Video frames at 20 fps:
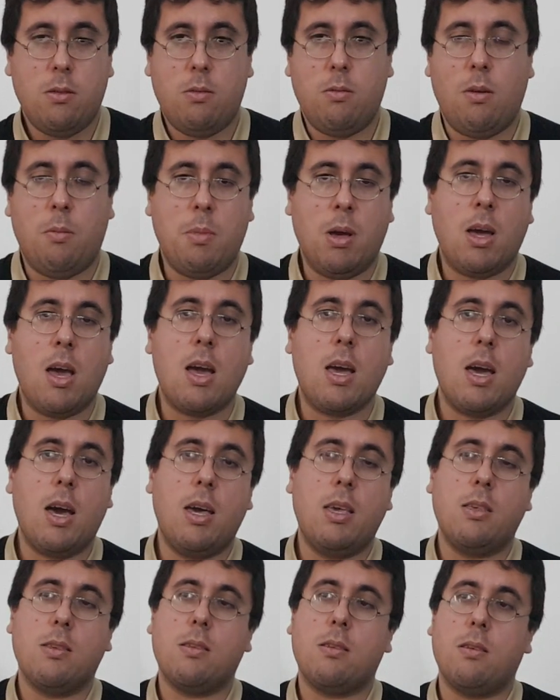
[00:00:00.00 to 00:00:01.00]
So a
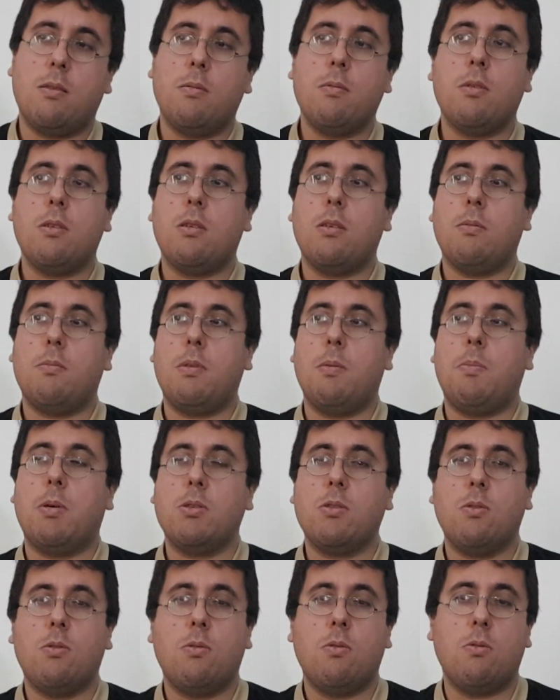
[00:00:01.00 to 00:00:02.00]
mangaka is the person